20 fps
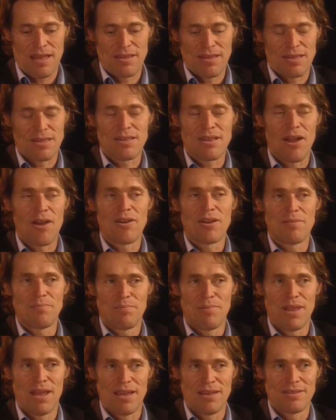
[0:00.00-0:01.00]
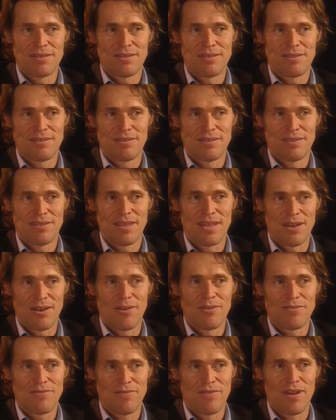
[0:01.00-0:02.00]
as a starting place the
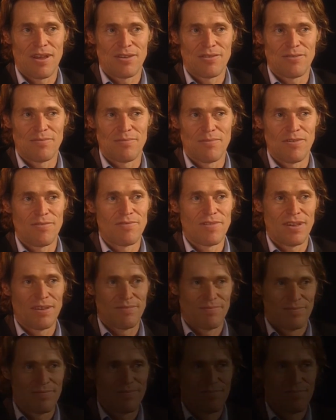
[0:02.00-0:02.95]
Nosferatu movie.